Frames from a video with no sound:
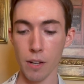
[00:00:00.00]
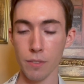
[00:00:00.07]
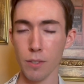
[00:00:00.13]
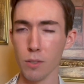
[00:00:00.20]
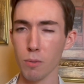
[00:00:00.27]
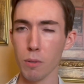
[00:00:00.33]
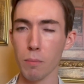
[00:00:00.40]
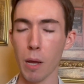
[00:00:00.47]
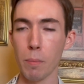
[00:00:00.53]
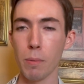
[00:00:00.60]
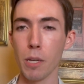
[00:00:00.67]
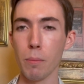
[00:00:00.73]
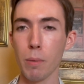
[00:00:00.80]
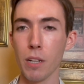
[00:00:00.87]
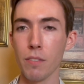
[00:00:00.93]
and this one might
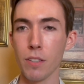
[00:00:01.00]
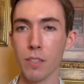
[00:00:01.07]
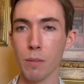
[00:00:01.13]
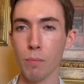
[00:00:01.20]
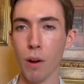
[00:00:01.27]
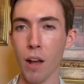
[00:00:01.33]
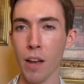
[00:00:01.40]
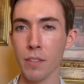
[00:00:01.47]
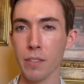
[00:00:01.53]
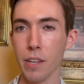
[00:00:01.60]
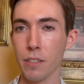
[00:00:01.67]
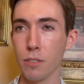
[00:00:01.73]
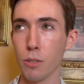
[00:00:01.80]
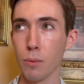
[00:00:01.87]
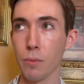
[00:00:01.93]
be a bit of a surprise, I
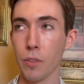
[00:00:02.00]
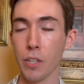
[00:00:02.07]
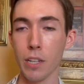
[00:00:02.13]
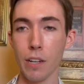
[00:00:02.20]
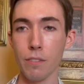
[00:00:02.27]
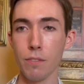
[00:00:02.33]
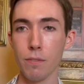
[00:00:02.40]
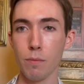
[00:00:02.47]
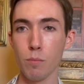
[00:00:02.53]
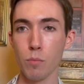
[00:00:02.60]
don't think I've,